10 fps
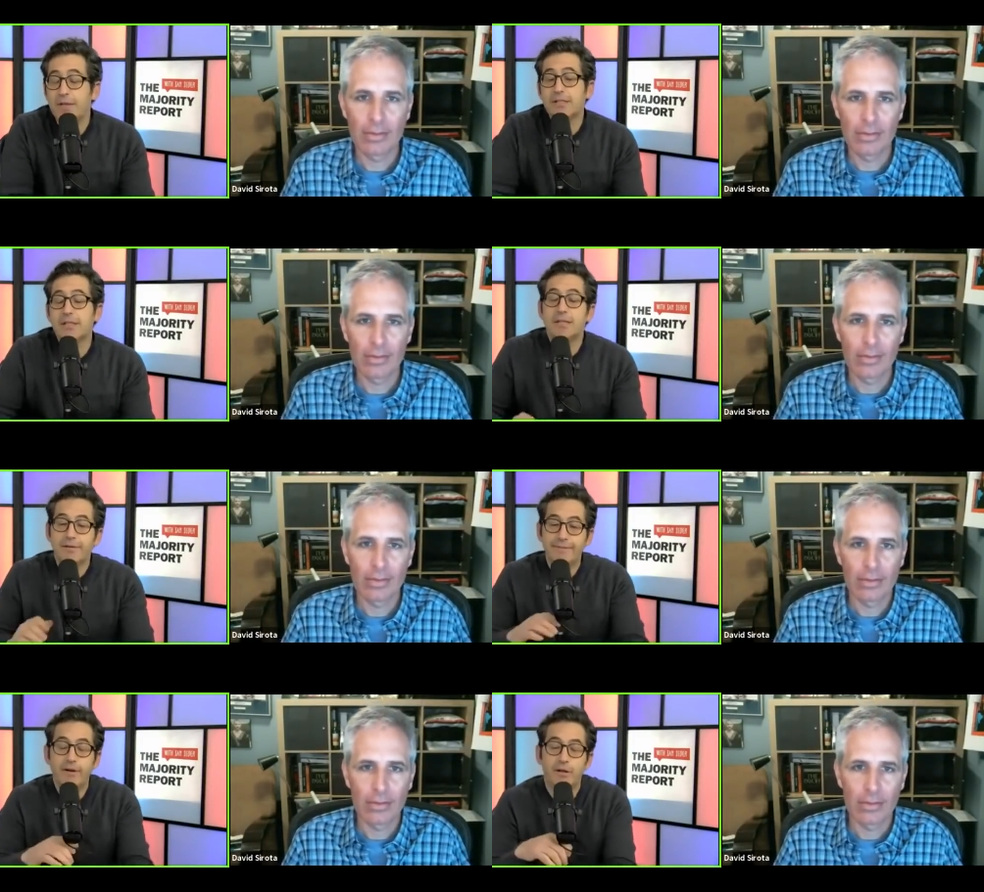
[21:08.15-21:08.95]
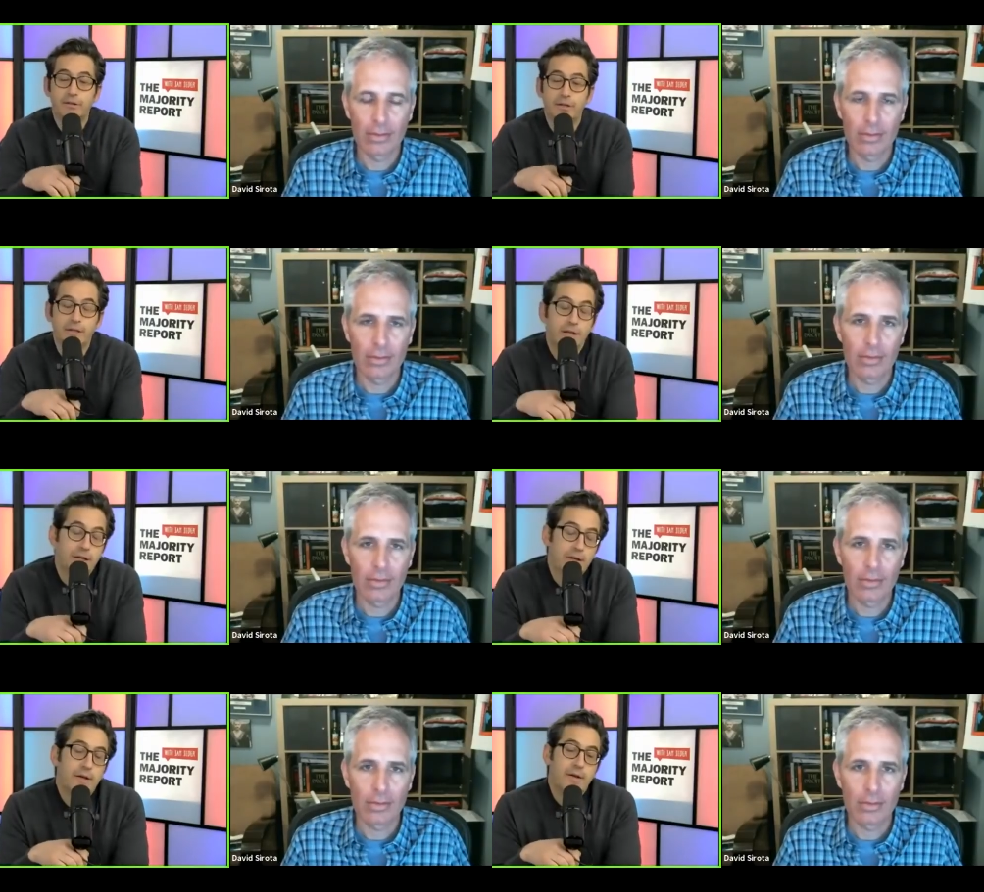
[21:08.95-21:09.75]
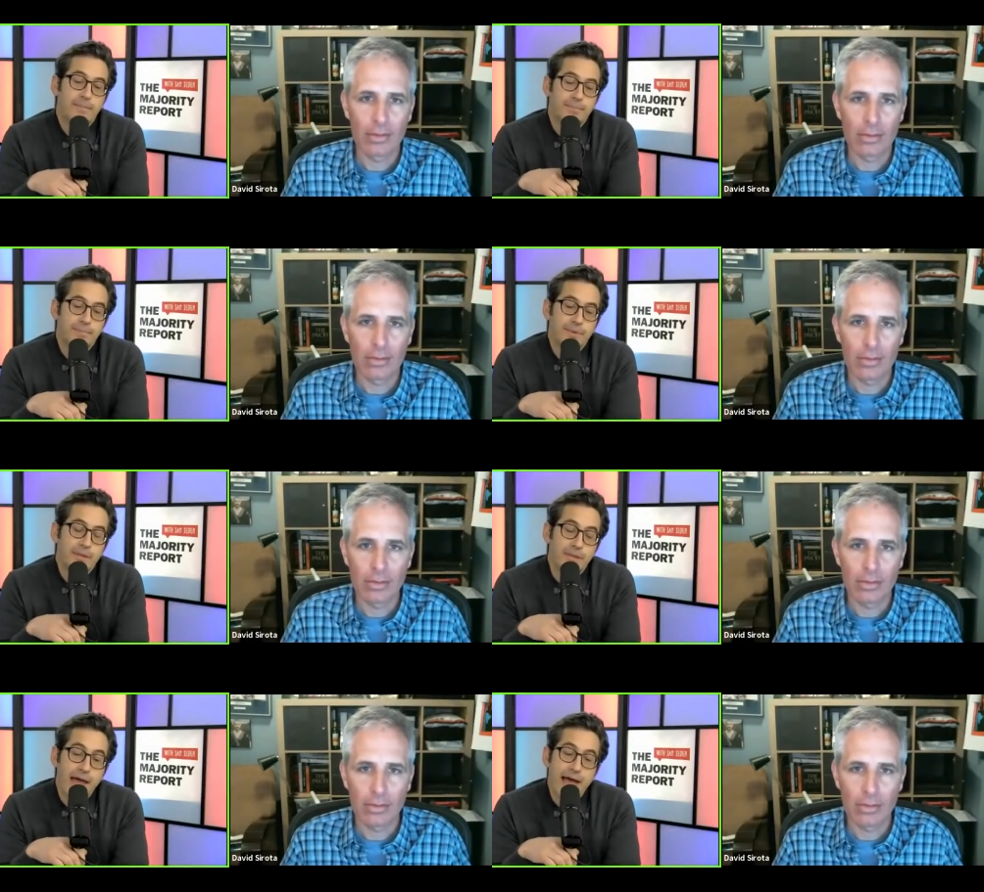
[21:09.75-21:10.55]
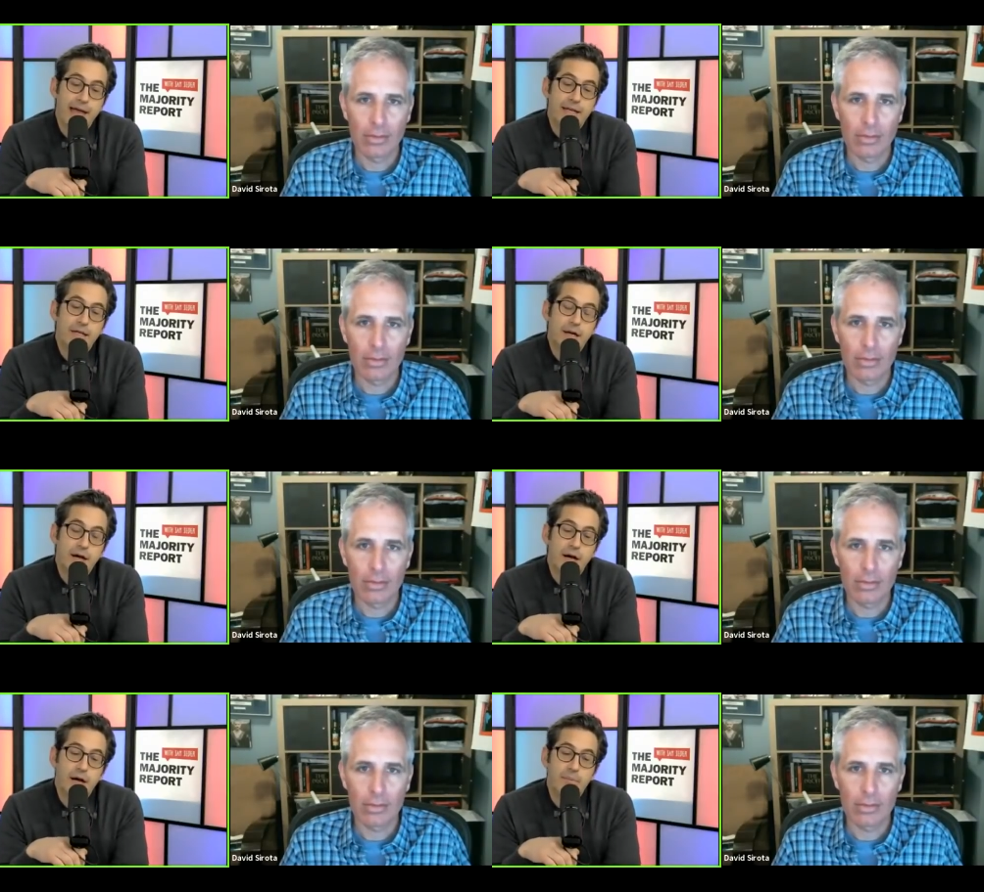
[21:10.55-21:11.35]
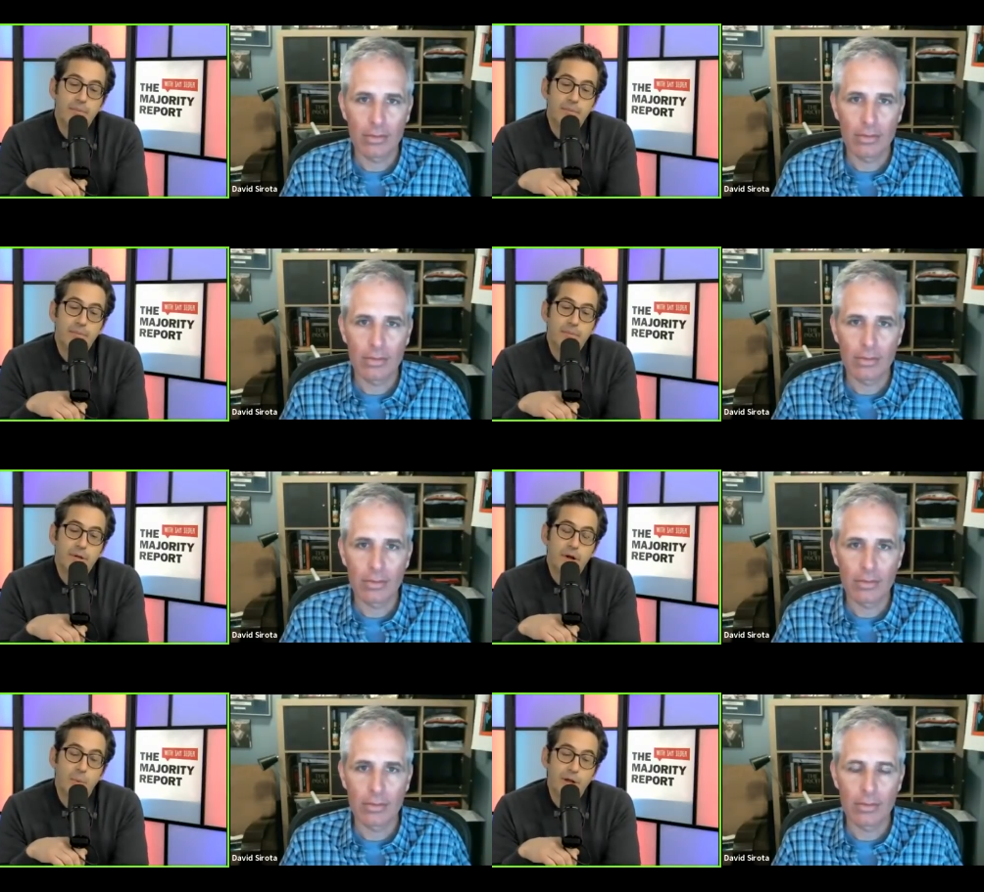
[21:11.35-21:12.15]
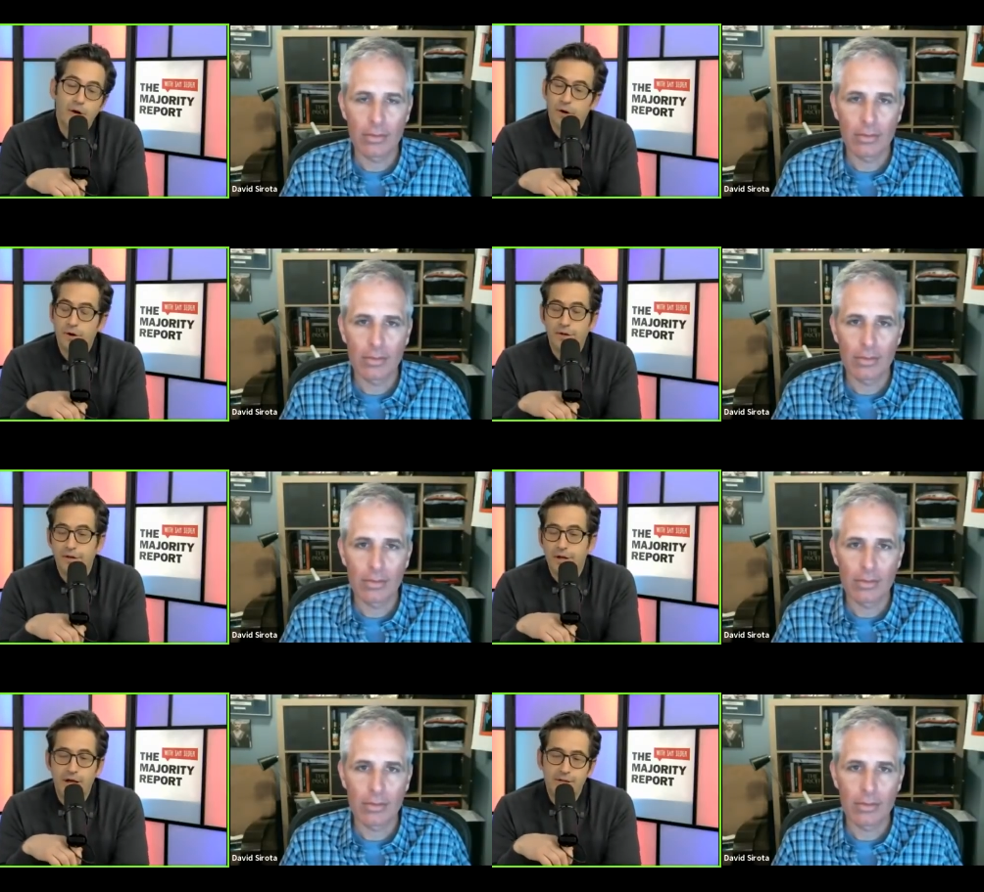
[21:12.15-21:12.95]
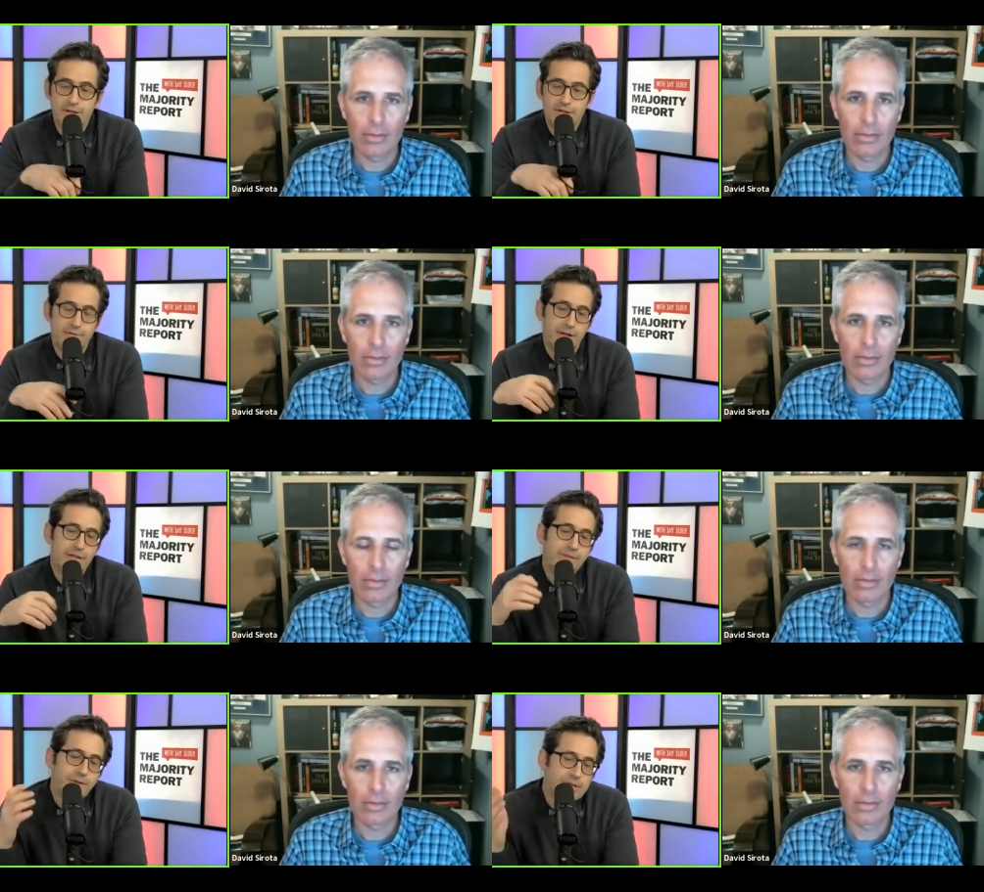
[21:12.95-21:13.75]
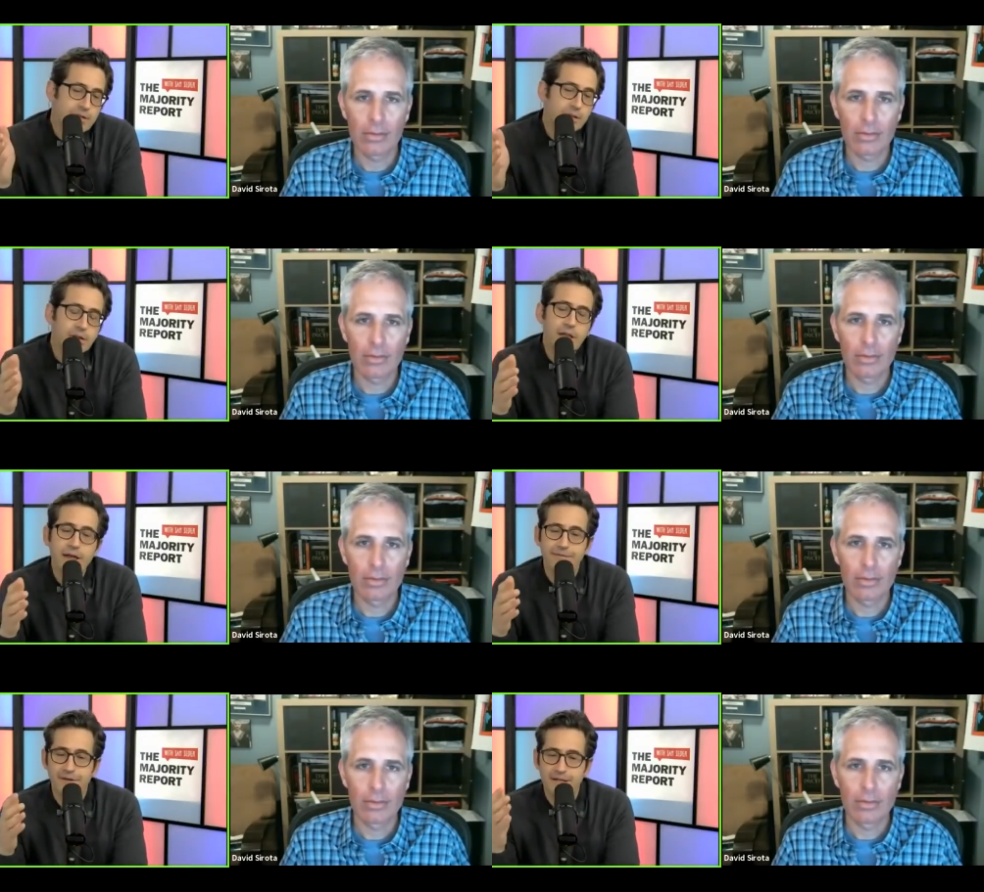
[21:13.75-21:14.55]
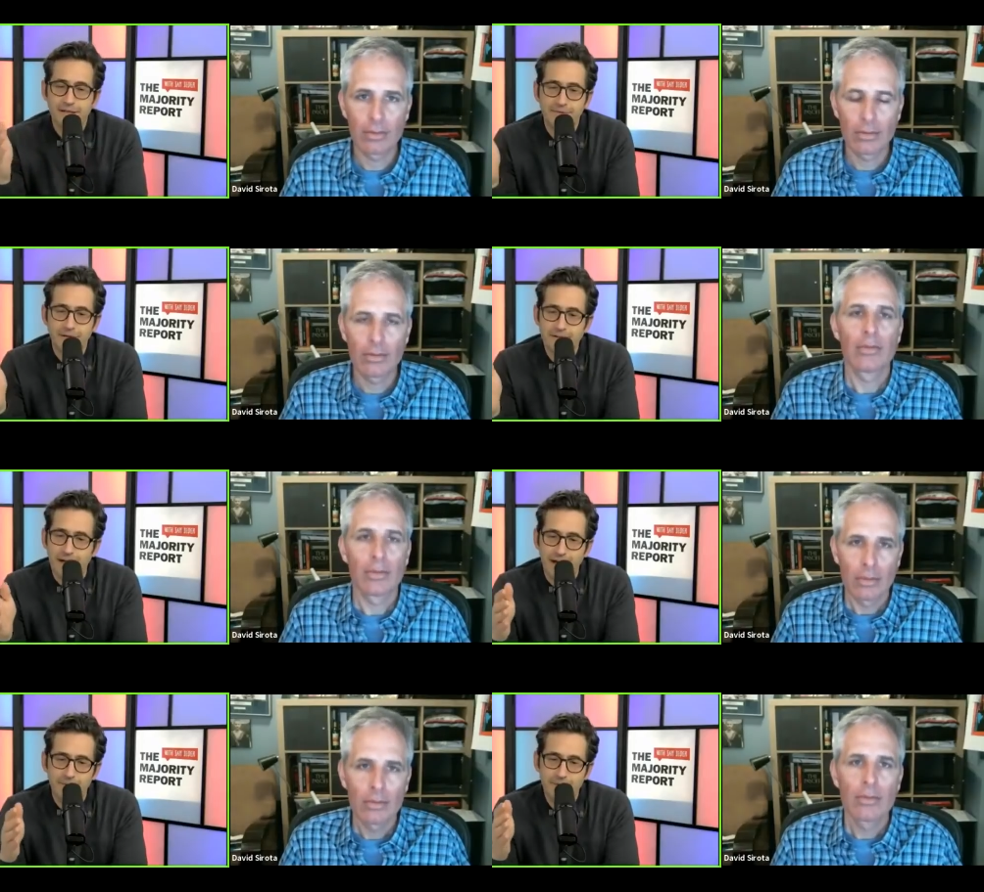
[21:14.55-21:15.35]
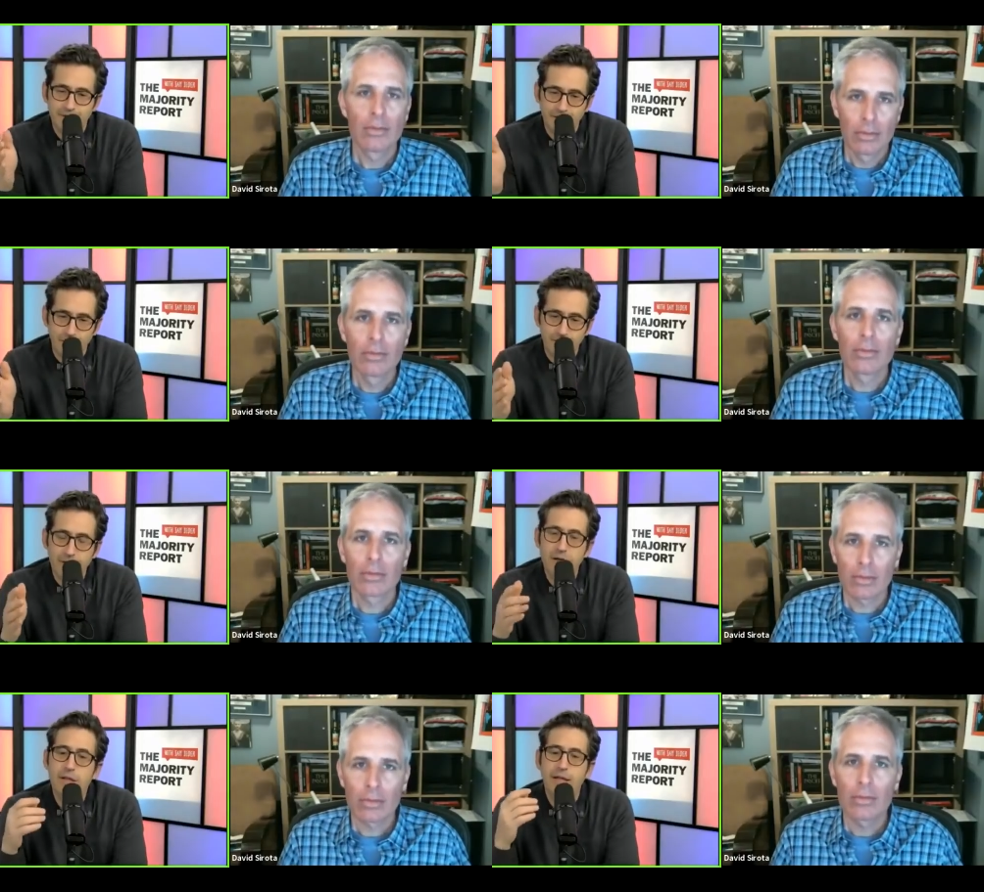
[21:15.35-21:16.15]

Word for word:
Speaker 1: And this is the difficulty that you know, we heard in the context of like the fiscal cliff at different times, you know, over the year.